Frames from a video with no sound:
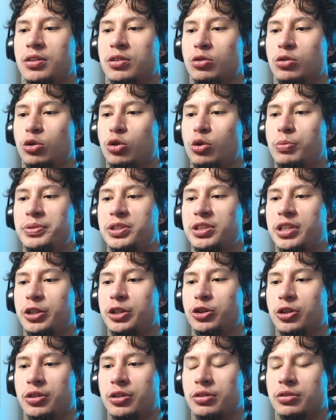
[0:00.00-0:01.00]
loop
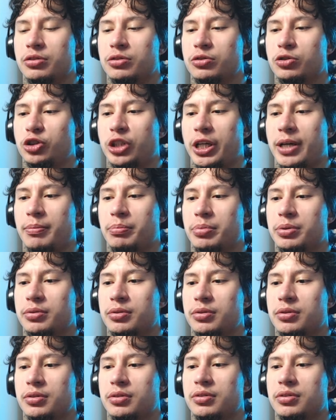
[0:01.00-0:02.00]
station champ,
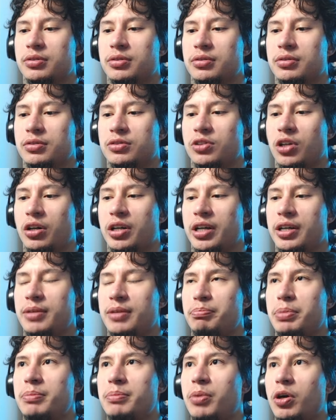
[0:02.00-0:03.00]
not a
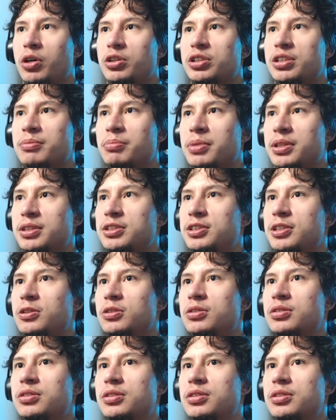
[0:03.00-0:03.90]
beatboxing, but still